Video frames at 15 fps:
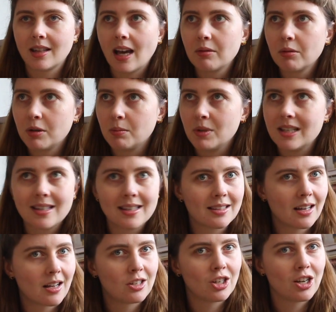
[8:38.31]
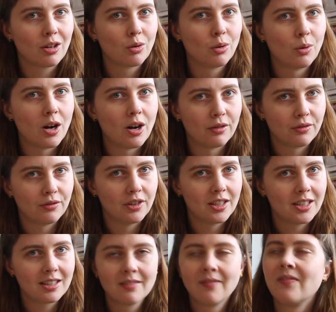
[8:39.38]
That would be such a cool
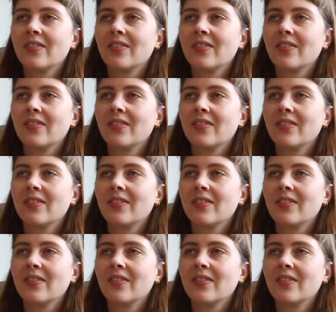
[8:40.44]
outfit.